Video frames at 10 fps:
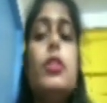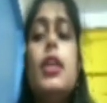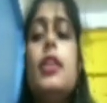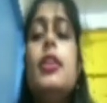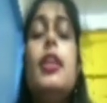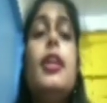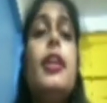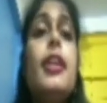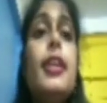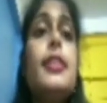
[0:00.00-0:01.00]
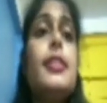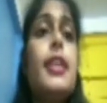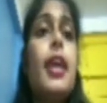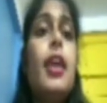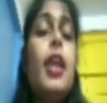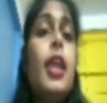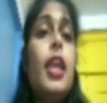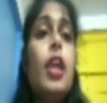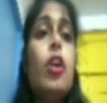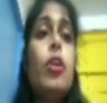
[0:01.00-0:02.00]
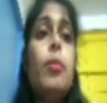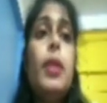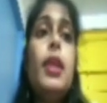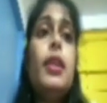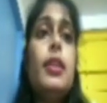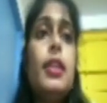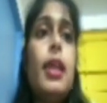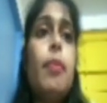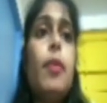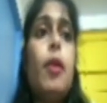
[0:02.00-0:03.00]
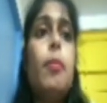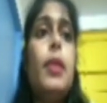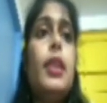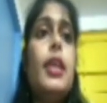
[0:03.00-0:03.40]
It decreases the economic development.